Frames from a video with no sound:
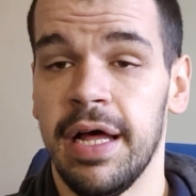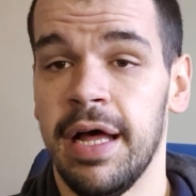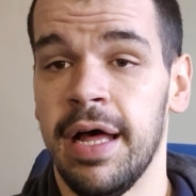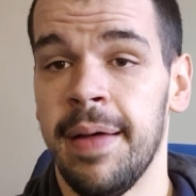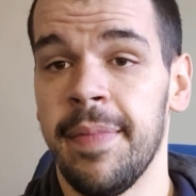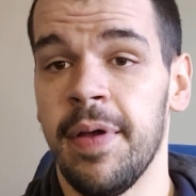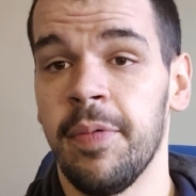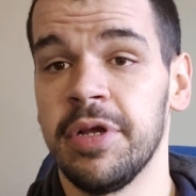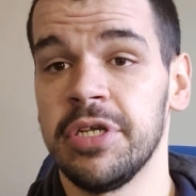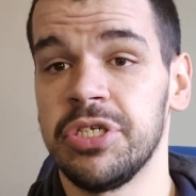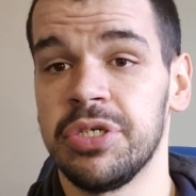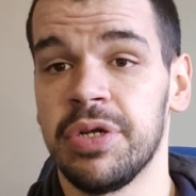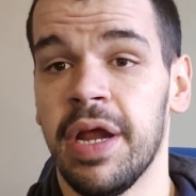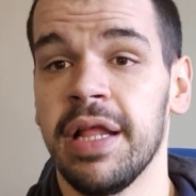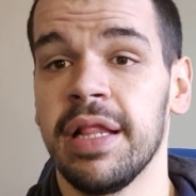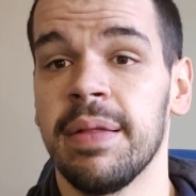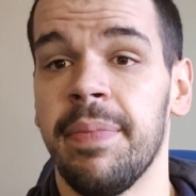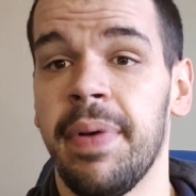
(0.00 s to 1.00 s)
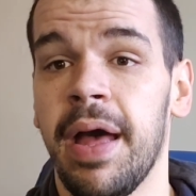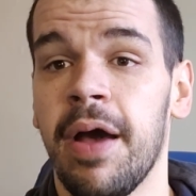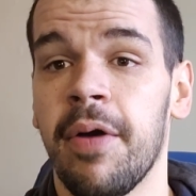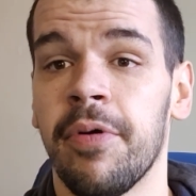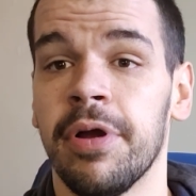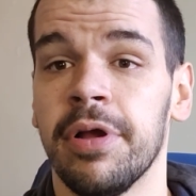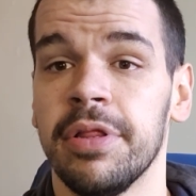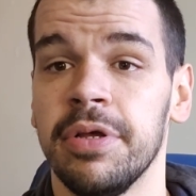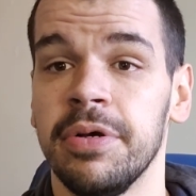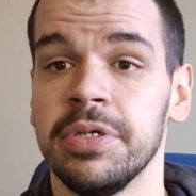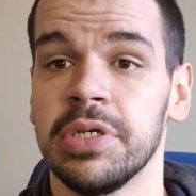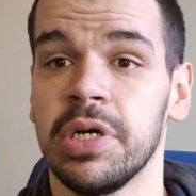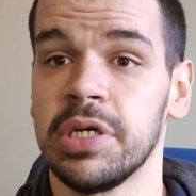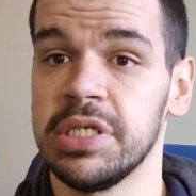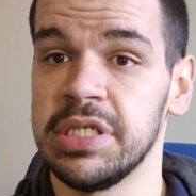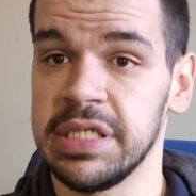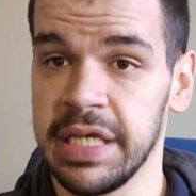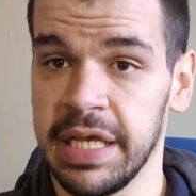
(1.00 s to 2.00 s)
And with strength and power, those
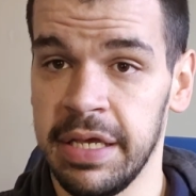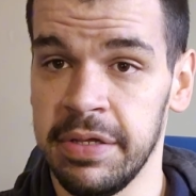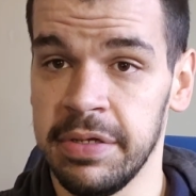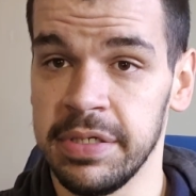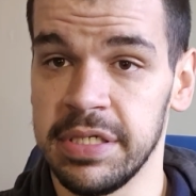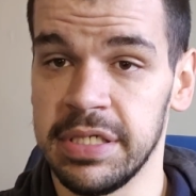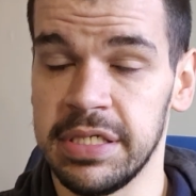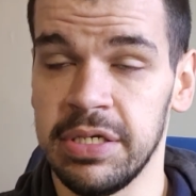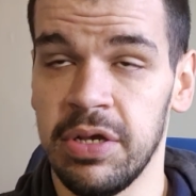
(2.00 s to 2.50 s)
are skills.